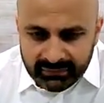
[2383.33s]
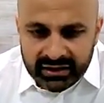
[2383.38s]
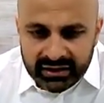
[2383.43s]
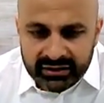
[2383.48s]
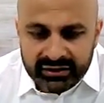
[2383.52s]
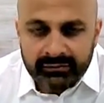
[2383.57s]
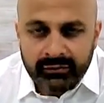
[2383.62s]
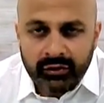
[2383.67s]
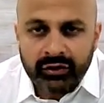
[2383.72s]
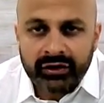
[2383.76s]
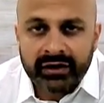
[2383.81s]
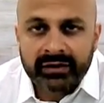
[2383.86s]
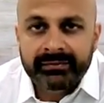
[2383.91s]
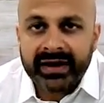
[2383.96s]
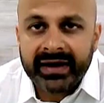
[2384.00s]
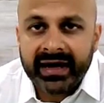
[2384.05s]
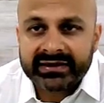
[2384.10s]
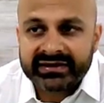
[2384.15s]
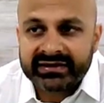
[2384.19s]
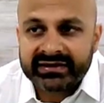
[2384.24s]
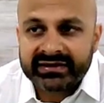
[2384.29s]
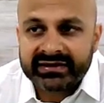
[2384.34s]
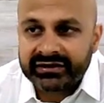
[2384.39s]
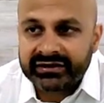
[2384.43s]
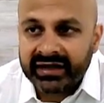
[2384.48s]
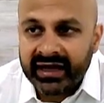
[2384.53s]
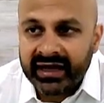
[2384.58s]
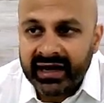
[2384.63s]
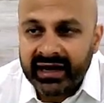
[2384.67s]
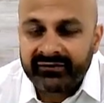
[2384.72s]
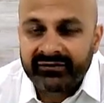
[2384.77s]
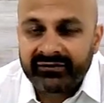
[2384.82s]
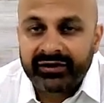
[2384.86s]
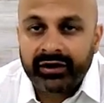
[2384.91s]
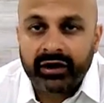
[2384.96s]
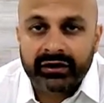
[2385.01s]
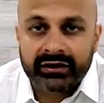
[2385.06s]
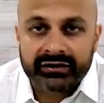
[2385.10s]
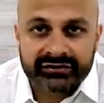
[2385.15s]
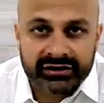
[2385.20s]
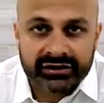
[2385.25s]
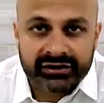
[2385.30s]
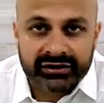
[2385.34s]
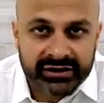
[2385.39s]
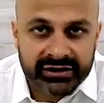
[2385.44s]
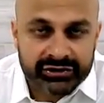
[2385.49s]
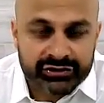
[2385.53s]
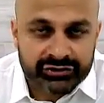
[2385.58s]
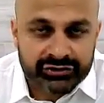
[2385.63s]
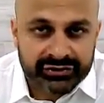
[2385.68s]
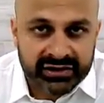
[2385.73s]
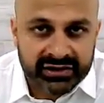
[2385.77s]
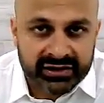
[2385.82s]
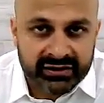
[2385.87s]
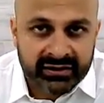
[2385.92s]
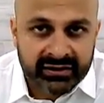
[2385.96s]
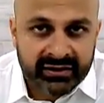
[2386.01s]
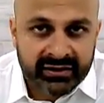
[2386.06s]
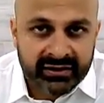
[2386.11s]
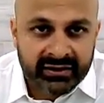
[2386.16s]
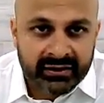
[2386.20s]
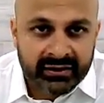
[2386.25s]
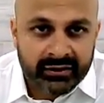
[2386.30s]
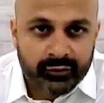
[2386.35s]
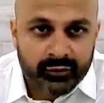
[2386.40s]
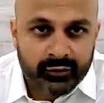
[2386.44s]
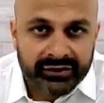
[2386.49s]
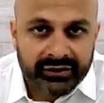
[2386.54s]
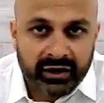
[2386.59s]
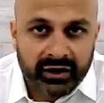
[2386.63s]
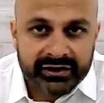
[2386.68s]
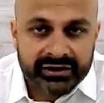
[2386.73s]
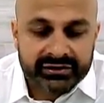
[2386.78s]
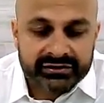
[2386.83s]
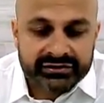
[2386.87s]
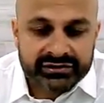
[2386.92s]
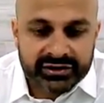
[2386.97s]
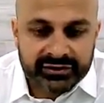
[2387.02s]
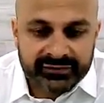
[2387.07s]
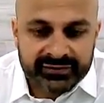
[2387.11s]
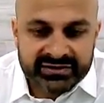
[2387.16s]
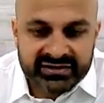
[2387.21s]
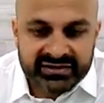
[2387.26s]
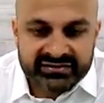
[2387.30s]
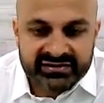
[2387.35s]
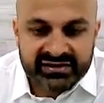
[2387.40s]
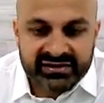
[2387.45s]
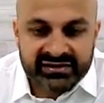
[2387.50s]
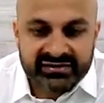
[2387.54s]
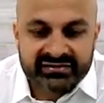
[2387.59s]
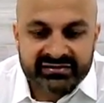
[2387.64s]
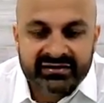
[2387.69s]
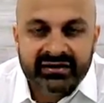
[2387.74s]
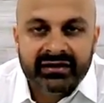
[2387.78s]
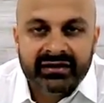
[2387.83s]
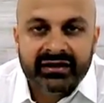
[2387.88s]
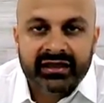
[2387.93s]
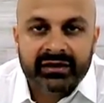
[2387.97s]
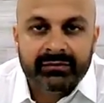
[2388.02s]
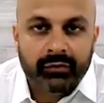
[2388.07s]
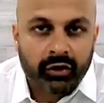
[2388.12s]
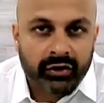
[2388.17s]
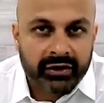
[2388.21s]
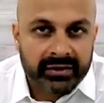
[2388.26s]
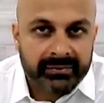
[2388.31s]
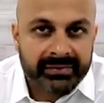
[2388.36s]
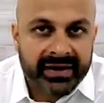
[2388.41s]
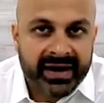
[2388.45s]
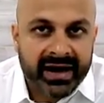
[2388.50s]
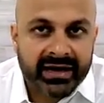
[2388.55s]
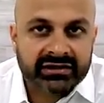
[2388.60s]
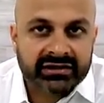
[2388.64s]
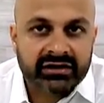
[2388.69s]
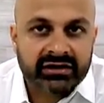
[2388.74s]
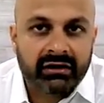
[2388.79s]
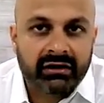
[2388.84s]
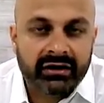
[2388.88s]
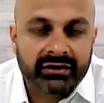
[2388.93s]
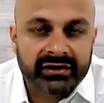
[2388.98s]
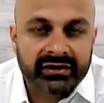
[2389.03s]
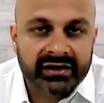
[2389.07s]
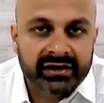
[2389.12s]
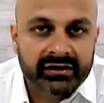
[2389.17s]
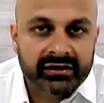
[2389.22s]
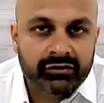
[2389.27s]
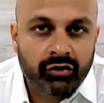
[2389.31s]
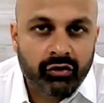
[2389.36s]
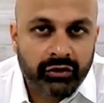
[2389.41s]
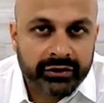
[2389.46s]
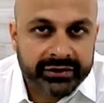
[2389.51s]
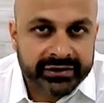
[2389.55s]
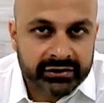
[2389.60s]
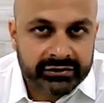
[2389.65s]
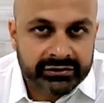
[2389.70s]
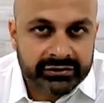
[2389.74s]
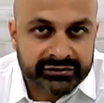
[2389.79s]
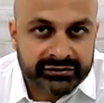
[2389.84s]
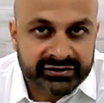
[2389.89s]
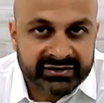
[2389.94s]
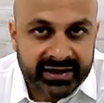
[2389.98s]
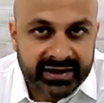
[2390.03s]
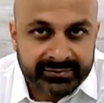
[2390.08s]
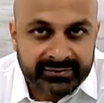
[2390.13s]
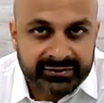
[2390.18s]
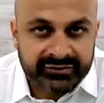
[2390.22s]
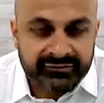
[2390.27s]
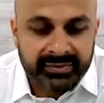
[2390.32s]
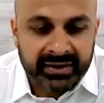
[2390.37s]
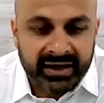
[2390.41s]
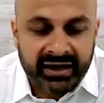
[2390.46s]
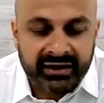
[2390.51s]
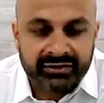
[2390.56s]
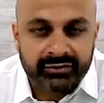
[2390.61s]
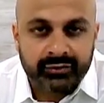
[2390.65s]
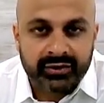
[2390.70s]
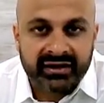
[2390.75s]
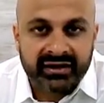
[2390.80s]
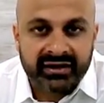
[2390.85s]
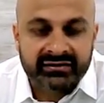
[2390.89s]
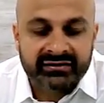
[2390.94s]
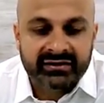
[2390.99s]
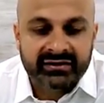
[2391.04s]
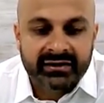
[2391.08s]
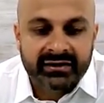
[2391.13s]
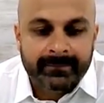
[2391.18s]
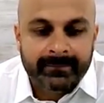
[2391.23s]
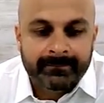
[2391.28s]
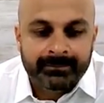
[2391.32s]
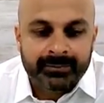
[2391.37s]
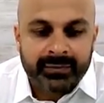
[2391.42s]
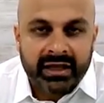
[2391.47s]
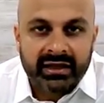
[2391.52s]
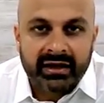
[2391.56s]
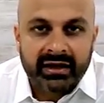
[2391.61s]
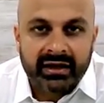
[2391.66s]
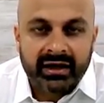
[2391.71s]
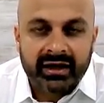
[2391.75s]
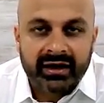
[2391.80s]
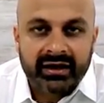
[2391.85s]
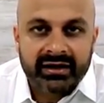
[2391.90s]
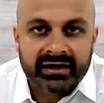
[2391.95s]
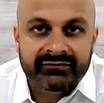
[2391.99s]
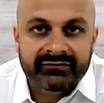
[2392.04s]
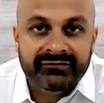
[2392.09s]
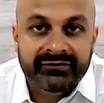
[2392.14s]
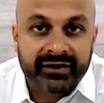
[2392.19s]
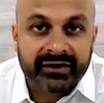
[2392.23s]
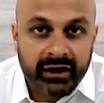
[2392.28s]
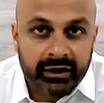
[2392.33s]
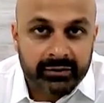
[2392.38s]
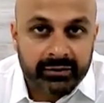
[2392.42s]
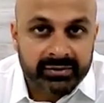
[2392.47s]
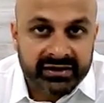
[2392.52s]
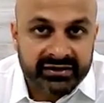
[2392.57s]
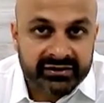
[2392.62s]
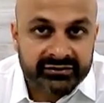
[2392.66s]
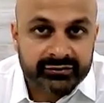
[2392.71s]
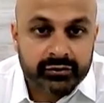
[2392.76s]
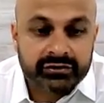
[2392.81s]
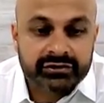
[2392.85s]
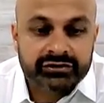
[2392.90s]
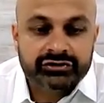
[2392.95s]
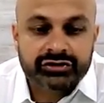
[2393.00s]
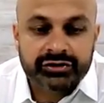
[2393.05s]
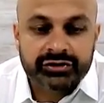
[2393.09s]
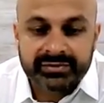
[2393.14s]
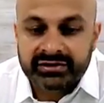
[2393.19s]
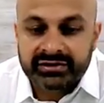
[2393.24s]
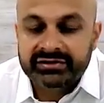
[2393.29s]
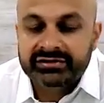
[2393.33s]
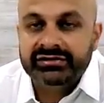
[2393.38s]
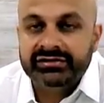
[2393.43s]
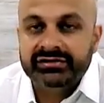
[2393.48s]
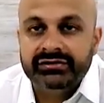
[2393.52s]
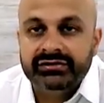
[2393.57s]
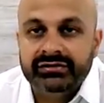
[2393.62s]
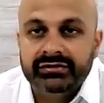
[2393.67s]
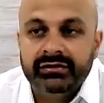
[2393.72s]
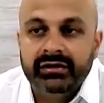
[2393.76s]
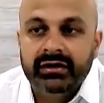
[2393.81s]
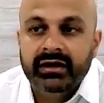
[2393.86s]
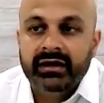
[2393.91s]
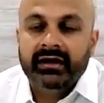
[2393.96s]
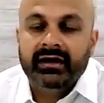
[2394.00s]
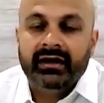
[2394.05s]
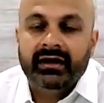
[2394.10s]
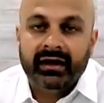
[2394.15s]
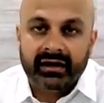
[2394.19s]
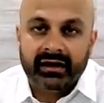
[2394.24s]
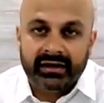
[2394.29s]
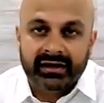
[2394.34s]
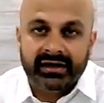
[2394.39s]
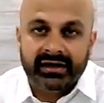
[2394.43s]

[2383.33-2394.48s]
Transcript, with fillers: the more impact it's going to have and the harder it's going to be to treat. With ocular surface disease, the more impact on the corneal nociceptive pathways, uh, invariably, this will contribute to an